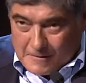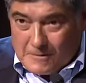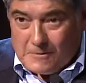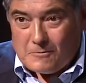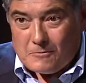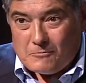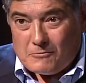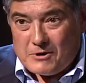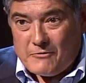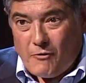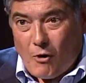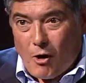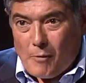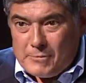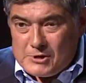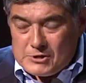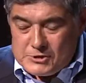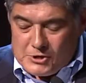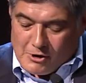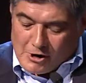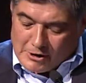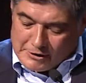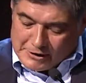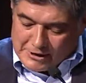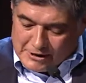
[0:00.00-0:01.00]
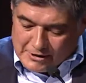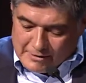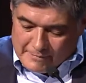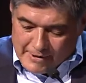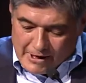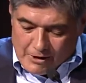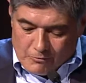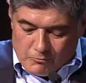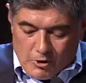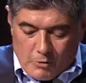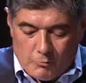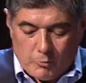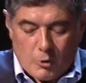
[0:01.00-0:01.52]
We've all been talking about
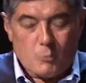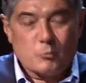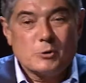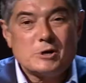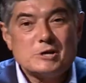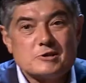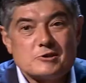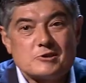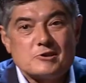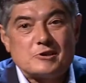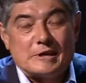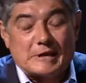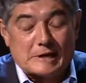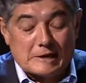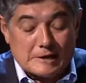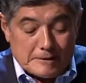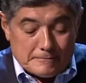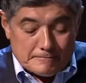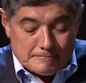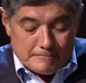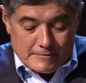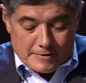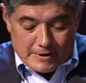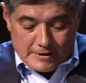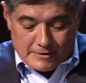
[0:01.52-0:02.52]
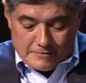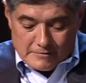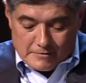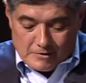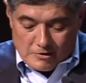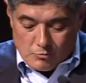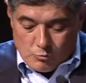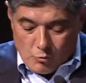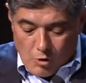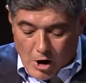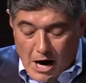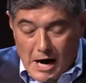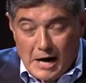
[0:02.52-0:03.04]
what we're witnessing, a
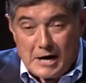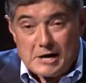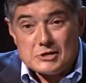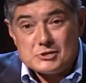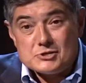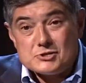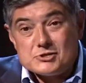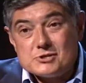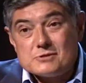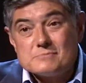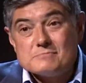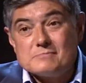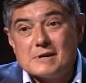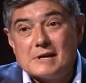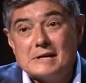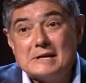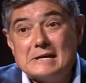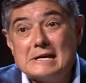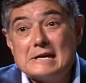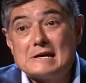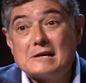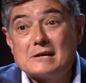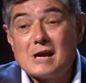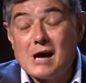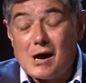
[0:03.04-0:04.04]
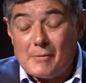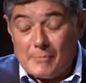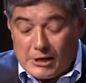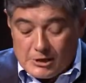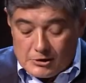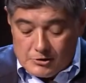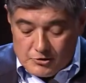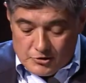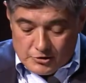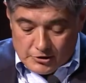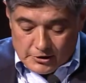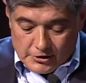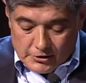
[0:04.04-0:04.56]
rise in economic
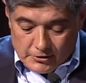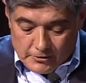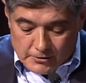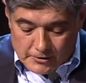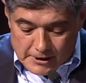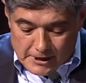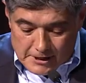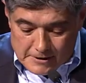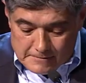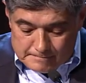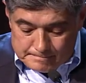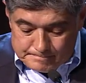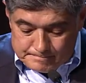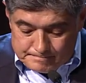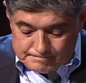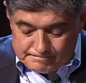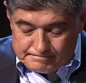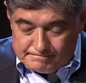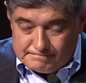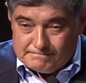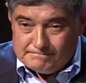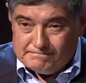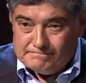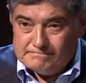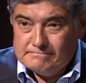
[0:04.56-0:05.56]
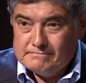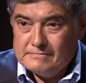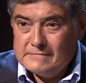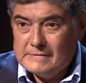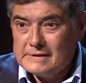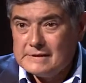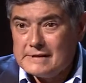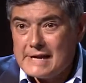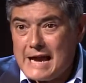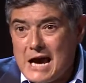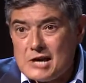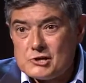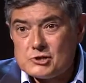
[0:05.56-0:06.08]
insecurity,
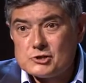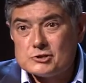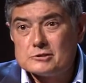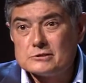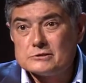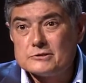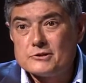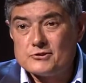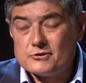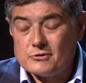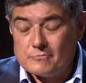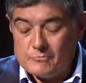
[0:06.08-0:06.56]
nationalism,